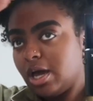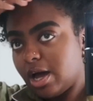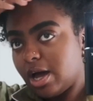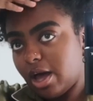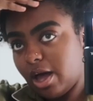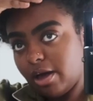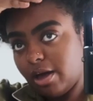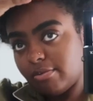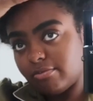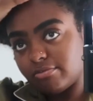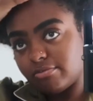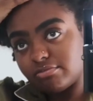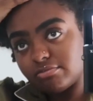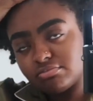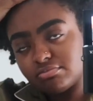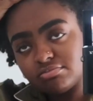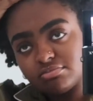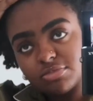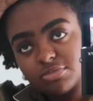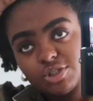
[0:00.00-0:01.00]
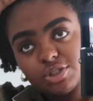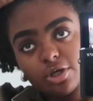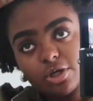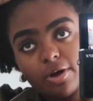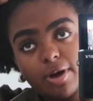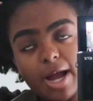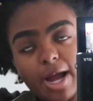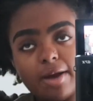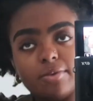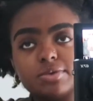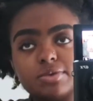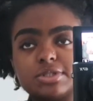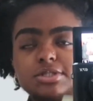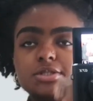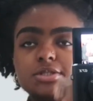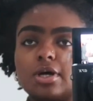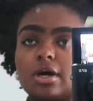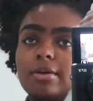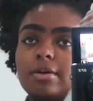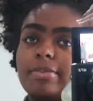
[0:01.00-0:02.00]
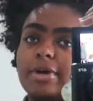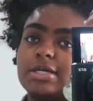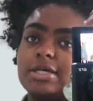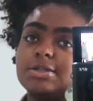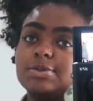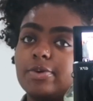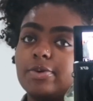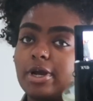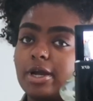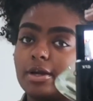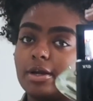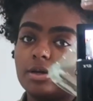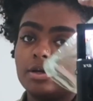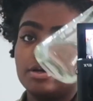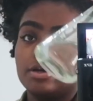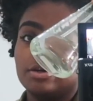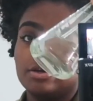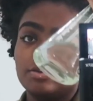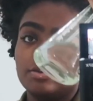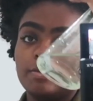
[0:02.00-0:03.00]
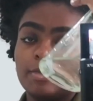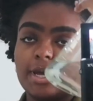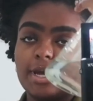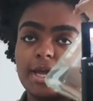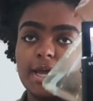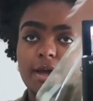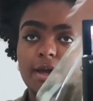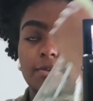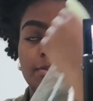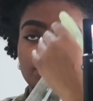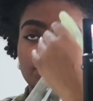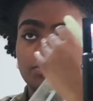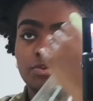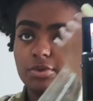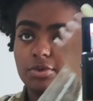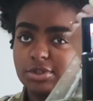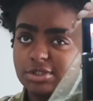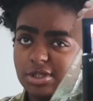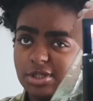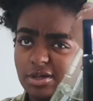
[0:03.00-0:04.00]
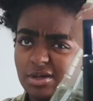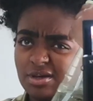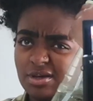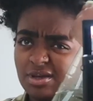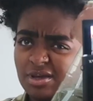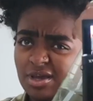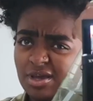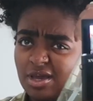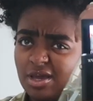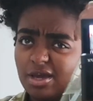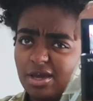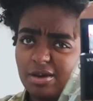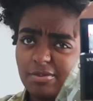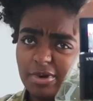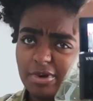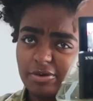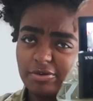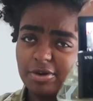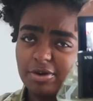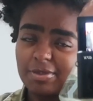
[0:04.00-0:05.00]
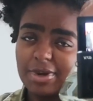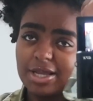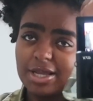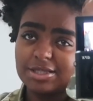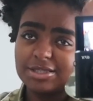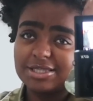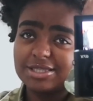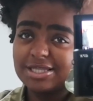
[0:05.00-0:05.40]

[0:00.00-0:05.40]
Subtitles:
So I will start by spraying my hair with water in my room, and